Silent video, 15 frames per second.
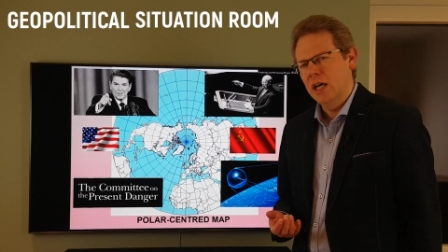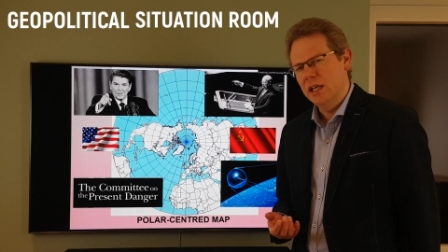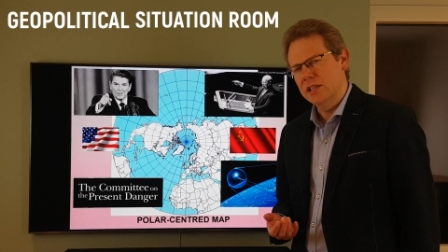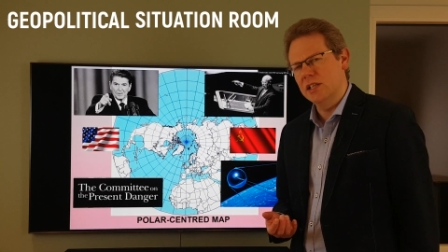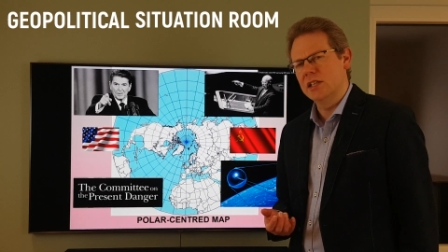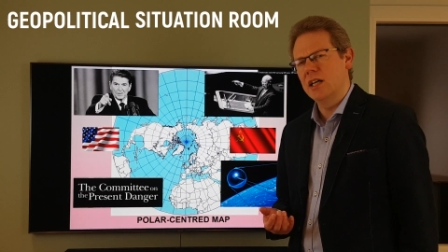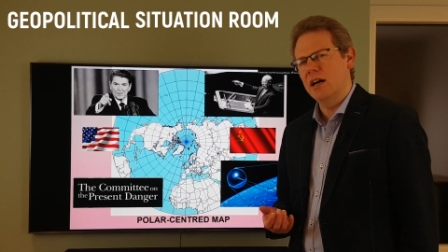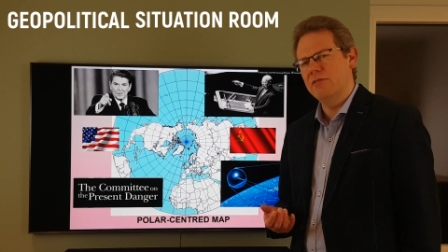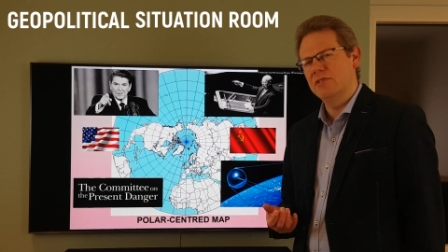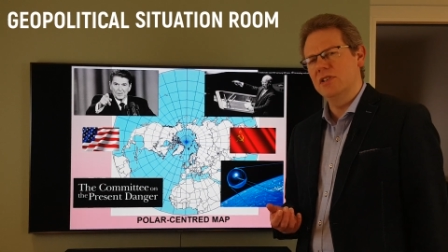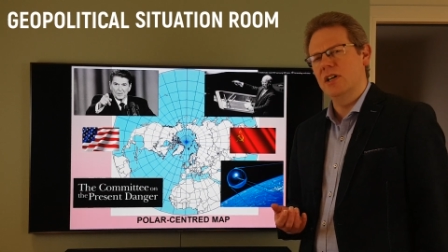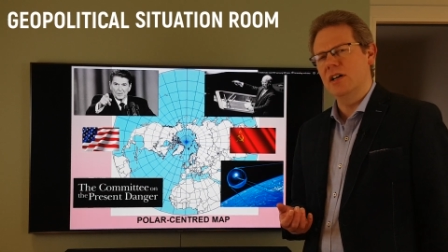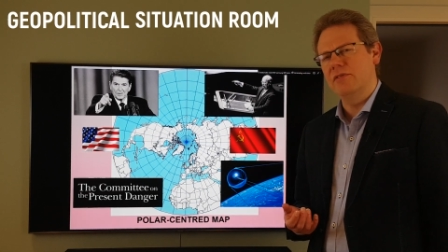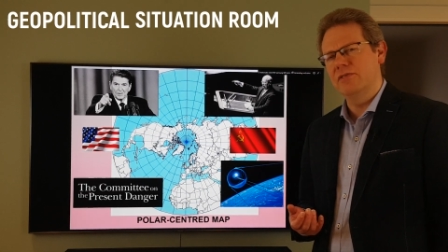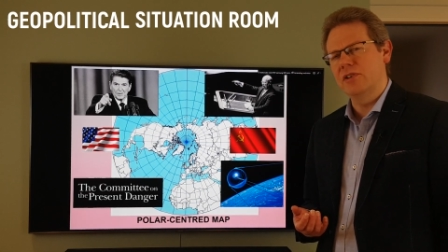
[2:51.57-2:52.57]
the
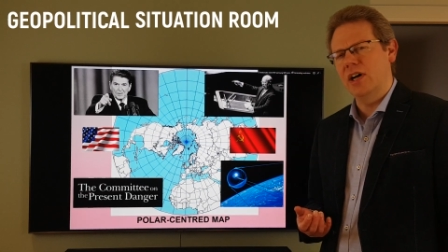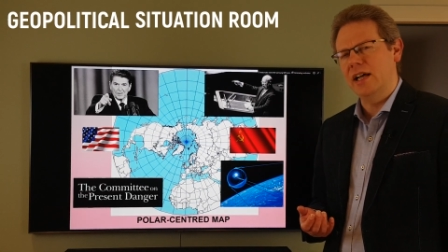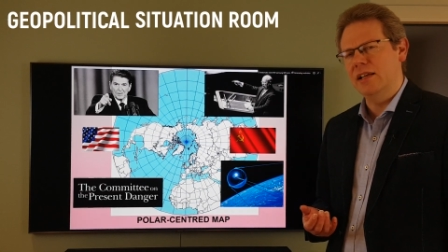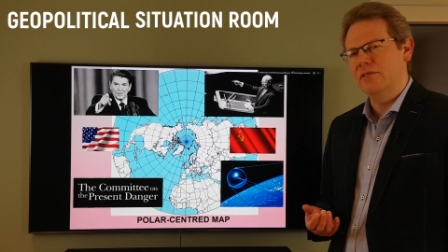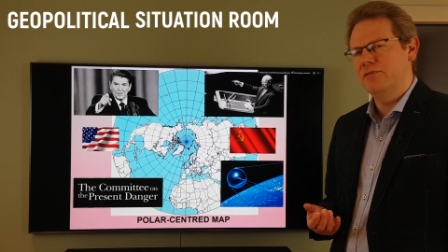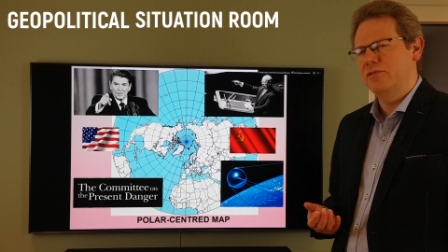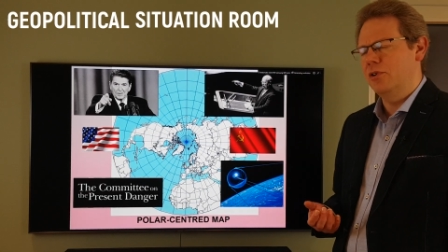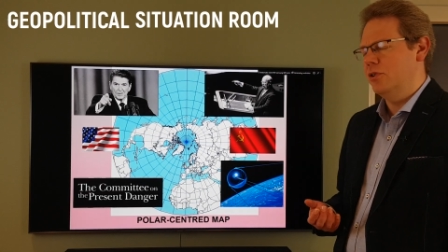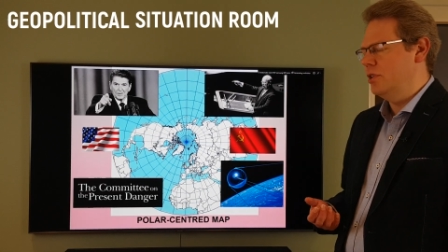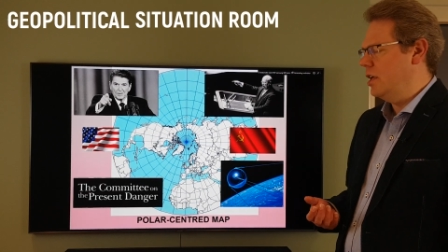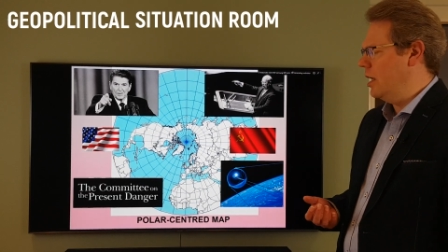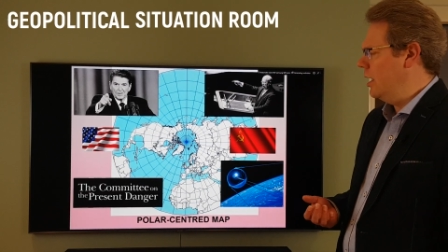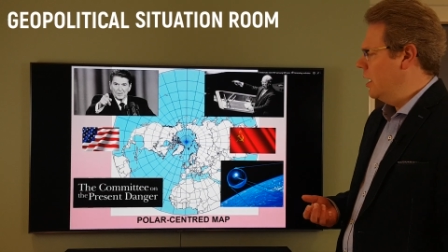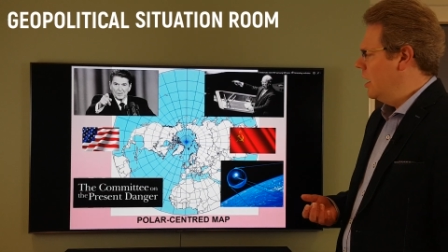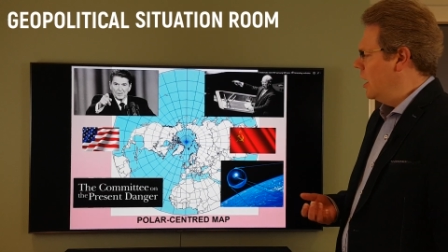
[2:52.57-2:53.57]
governor of
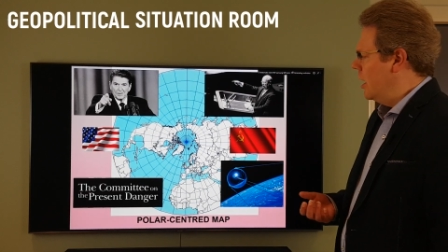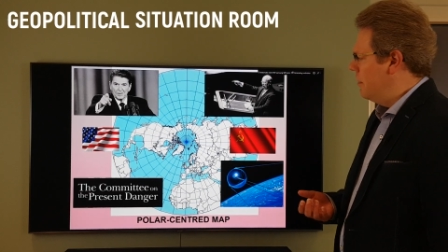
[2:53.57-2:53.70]
California,